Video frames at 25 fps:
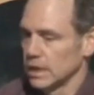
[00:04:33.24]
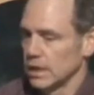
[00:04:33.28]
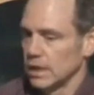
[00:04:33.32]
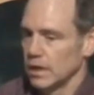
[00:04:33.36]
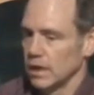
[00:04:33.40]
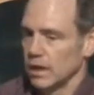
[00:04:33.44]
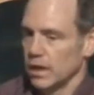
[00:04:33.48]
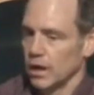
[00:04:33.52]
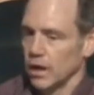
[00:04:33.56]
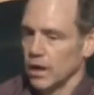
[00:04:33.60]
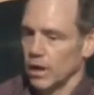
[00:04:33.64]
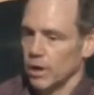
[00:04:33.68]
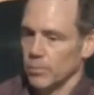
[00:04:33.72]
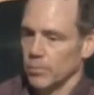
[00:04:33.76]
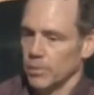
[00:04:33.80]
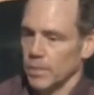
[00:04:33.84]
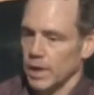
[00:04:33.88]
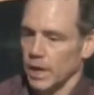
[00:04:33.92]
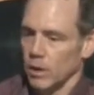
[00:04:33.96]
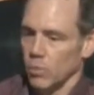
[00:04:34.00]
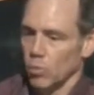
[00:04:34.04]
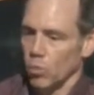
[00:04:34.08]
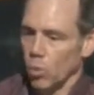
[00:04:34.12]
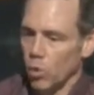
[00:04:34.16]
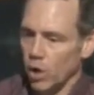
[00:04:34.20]
Um,
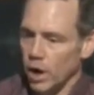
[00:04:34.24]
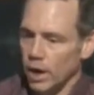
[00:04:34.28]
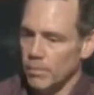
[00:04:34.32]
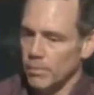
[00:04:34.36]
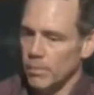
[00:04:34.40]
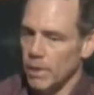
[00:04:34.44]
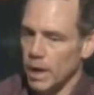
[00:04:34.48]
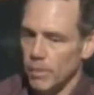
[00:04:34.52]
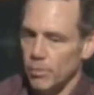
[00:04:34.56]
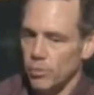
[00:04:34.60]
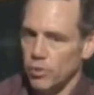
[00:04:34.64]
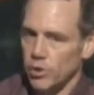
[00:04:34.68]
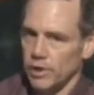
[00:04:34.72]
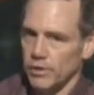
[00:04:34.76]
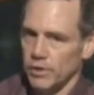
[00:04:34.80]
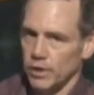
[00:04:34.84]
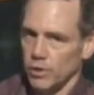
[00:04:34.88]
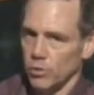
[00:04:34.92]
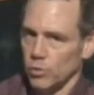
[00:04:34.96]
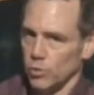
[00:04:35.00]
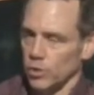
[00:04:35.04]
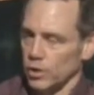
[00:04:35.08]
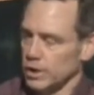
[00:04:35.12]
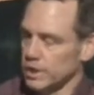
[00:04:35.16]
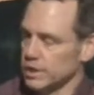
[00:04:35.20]
and one memory that
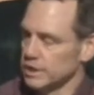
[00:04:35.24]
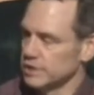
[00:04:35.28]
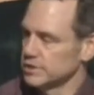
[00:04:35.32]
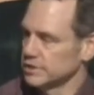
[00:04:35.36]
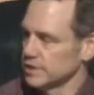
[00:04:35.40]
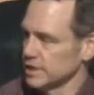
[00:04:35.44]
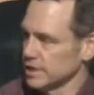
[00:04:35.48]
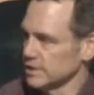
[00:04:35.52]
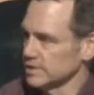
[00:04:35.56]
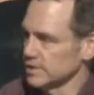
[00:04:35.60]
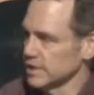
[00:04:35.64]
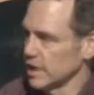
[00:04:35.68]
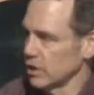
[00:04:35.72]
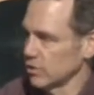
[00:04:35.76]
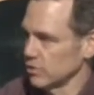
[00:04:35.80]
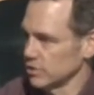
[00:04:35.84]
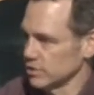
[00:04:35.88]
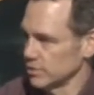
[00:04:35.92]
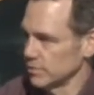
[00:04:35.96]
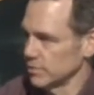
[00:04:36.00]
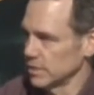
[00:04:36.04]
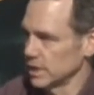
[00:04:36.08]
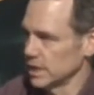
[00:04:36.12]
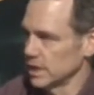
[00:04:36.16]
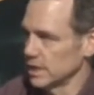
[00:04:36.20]
really sticks out
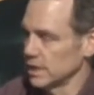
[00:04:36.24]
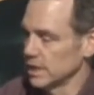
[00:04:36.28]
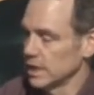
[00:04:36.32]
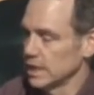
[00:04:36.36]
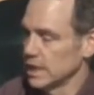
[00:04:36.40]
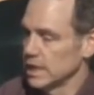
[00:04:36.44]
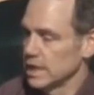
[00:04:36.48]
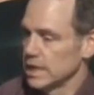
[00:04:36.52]
to me